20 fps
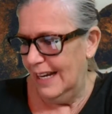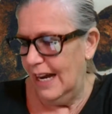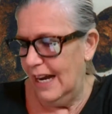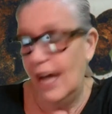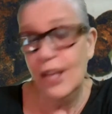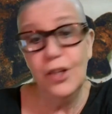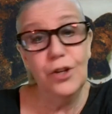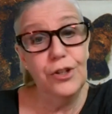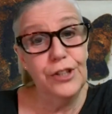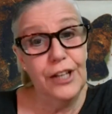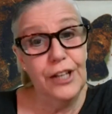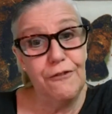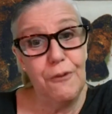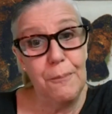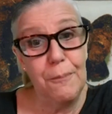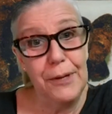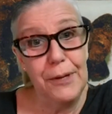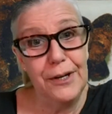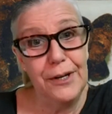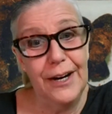I learned that
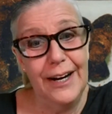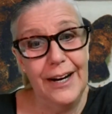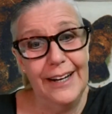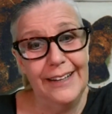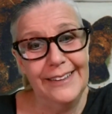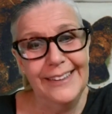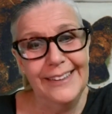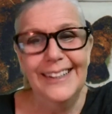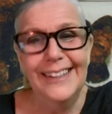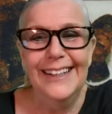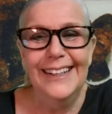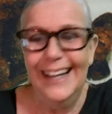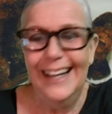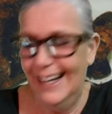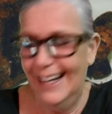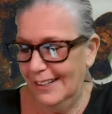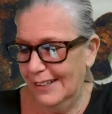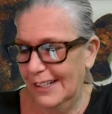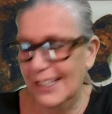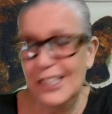from Peter Hyatt.
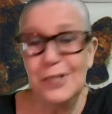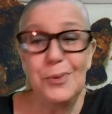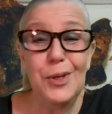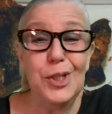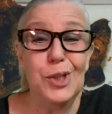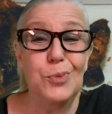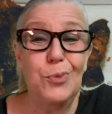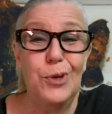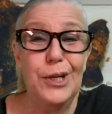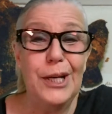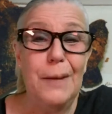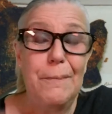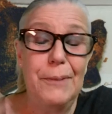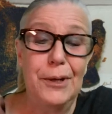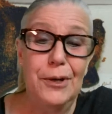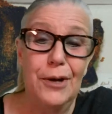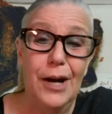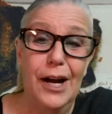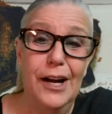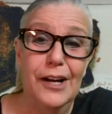And Elizabeth is pointing out
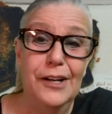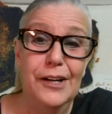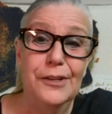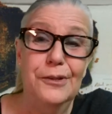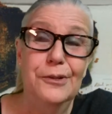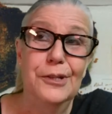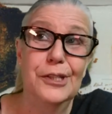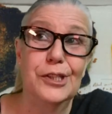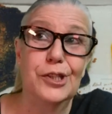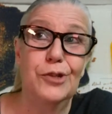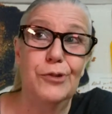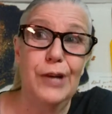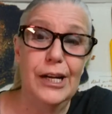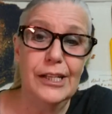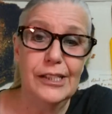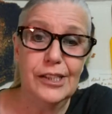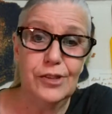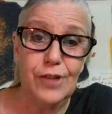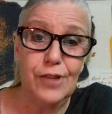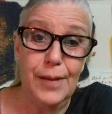Peter Hyatt, who does
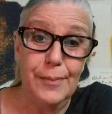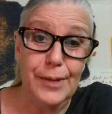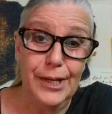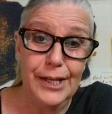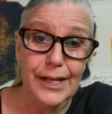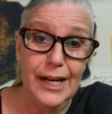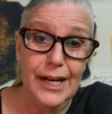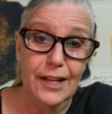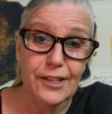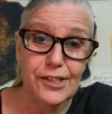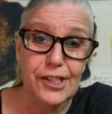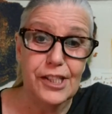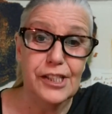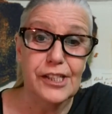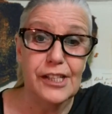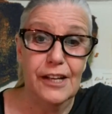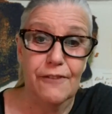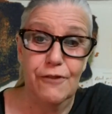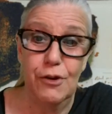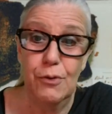great statement
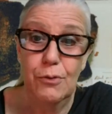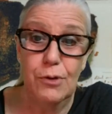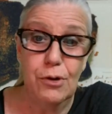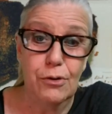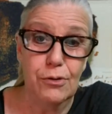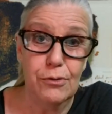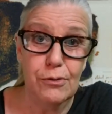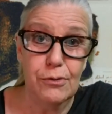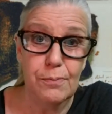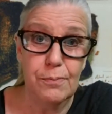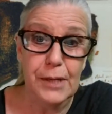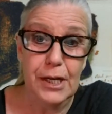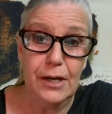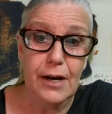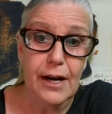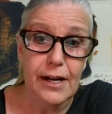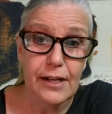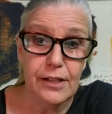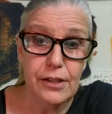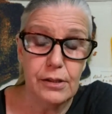analysis. If you go to Peter
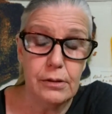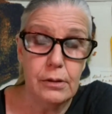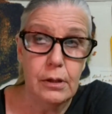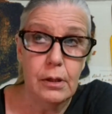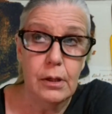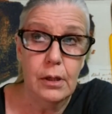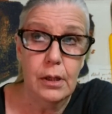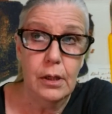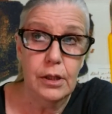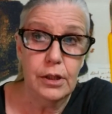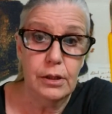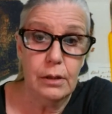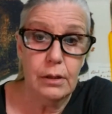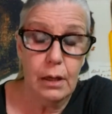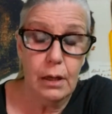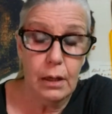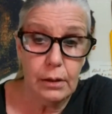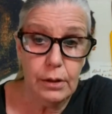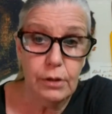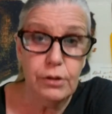Hyatt's
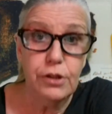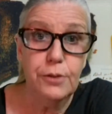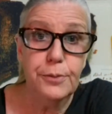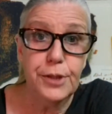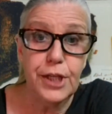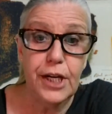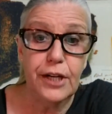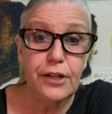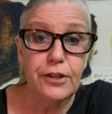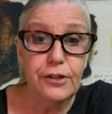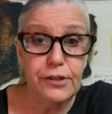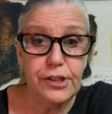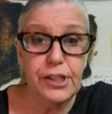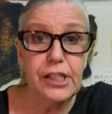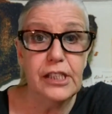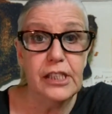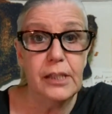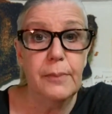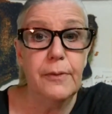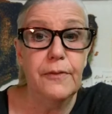uh, YouTube channel, you'll
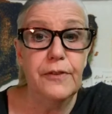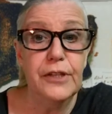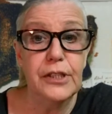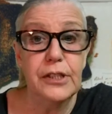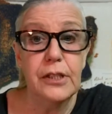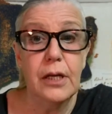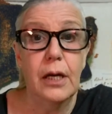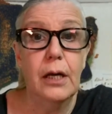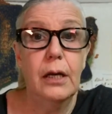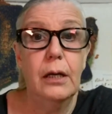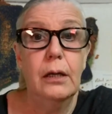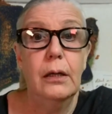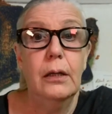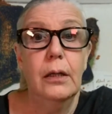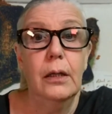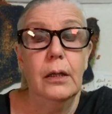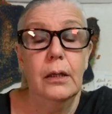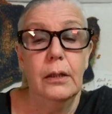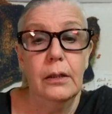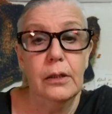see some of his uh,
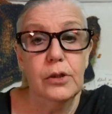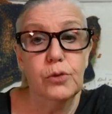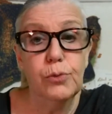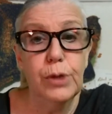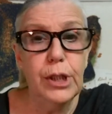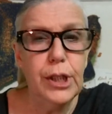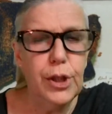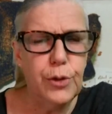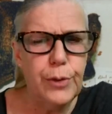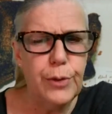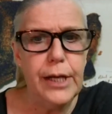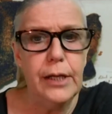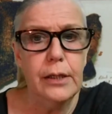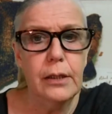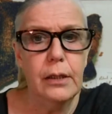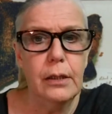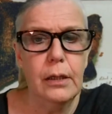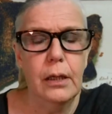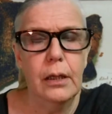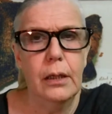his really great
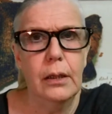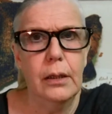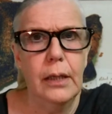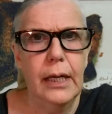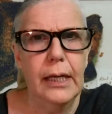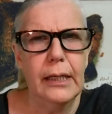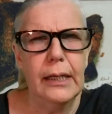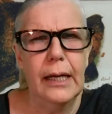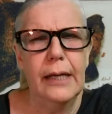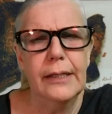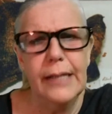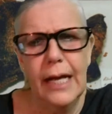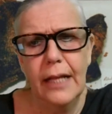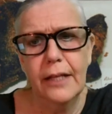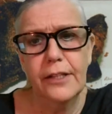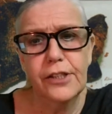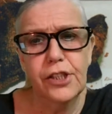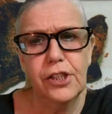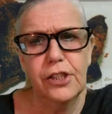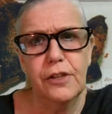uh, a-
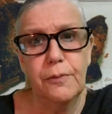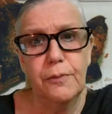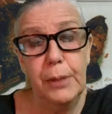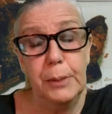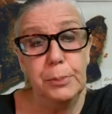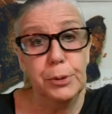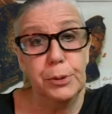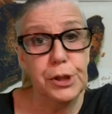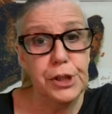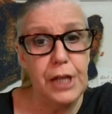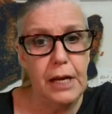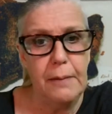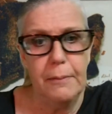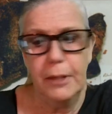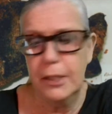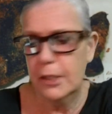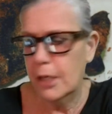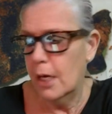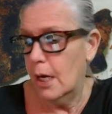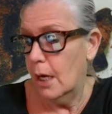analysis of people's
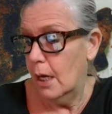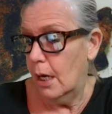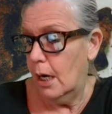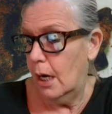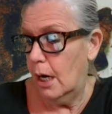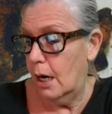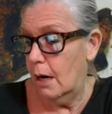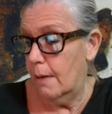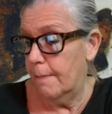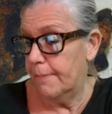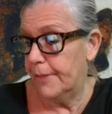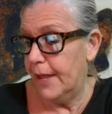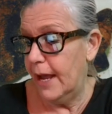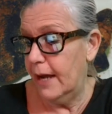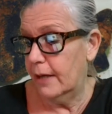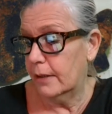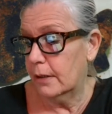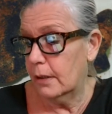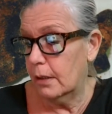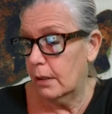statements. Um,
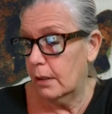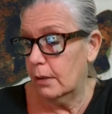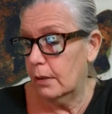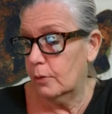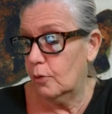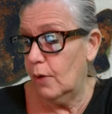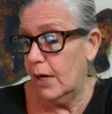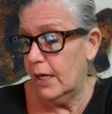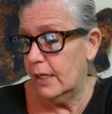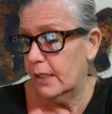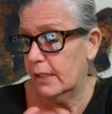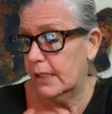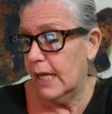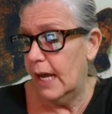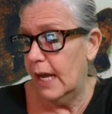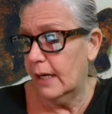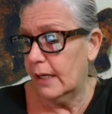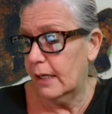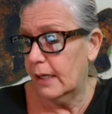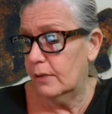that Greg,
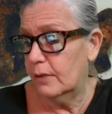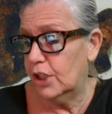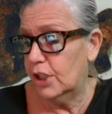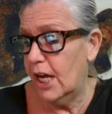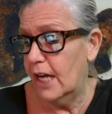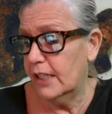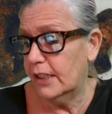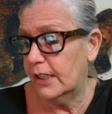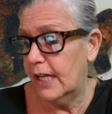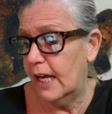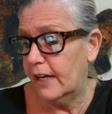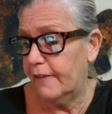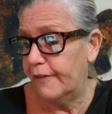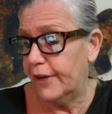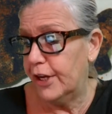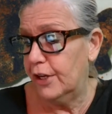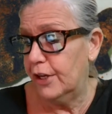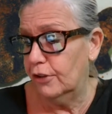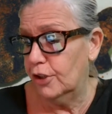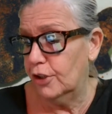Zach, if she asks Zach if he
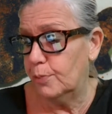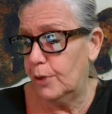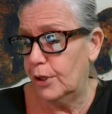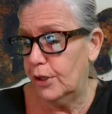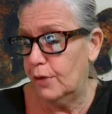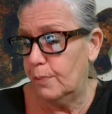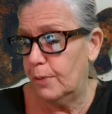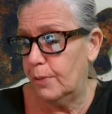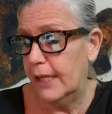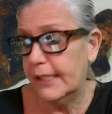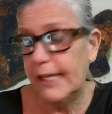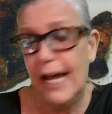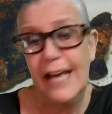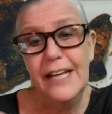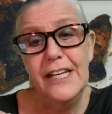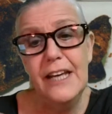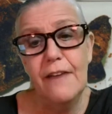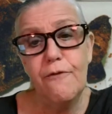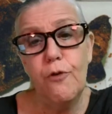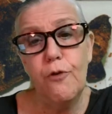killed his brother, he replies, "I
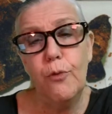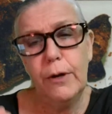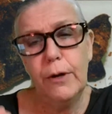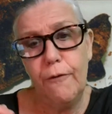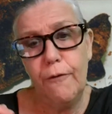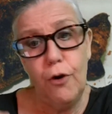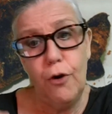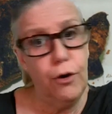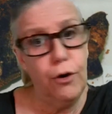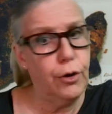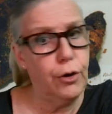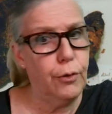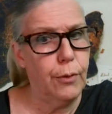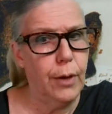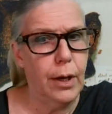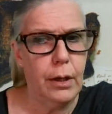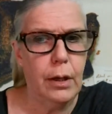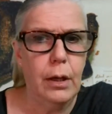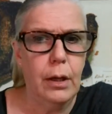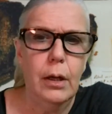never would have hurt Greg."